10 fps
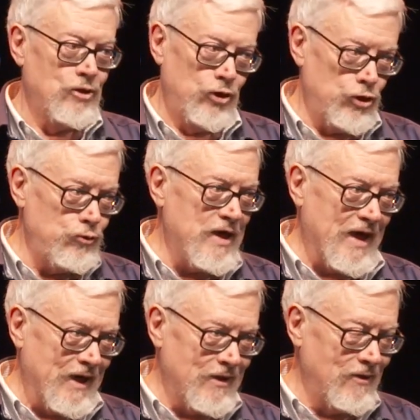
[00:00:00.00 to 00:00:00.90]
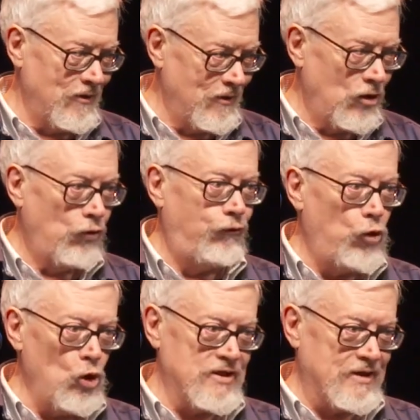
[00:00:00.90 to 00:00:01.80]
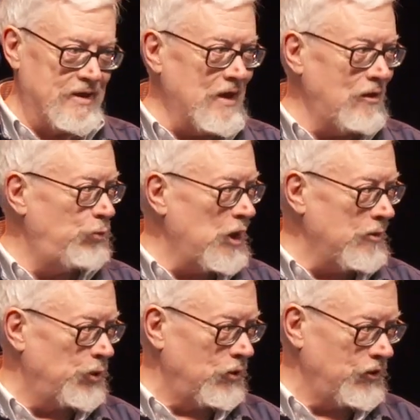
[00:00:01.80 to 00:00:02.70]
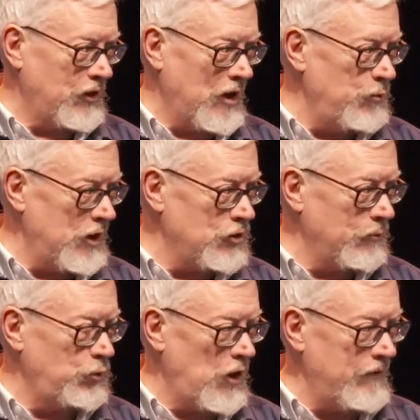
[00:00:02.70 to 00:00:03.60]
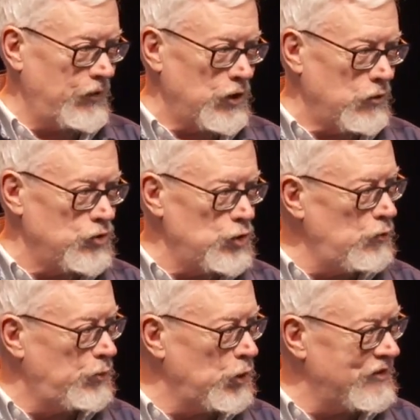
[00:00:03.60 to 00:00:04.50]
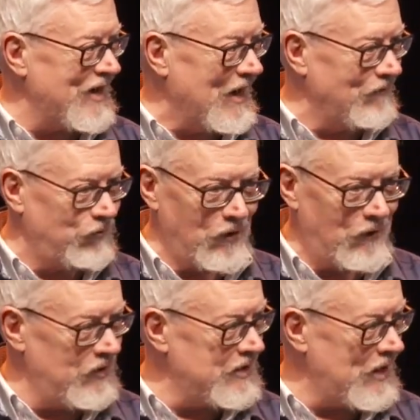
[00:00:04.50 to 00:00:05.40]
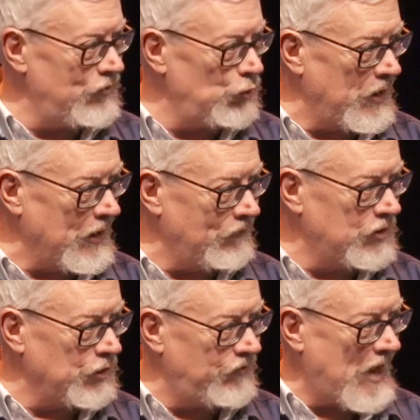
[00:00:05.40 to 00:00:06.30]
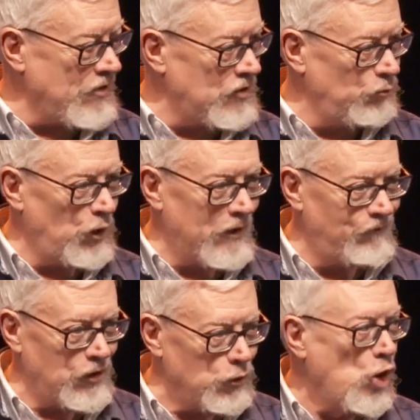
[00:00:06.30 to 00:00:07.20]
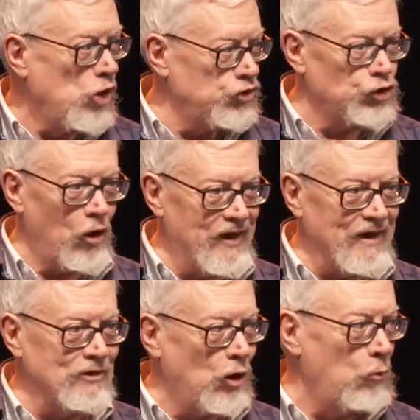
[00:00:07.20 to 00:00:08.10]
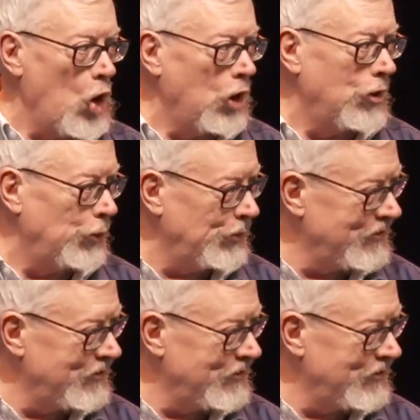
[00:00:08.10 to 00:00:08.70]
you need 14 people to commit to pray for you, two per day for every day of the week, to fast and pray for you starting tomorrow.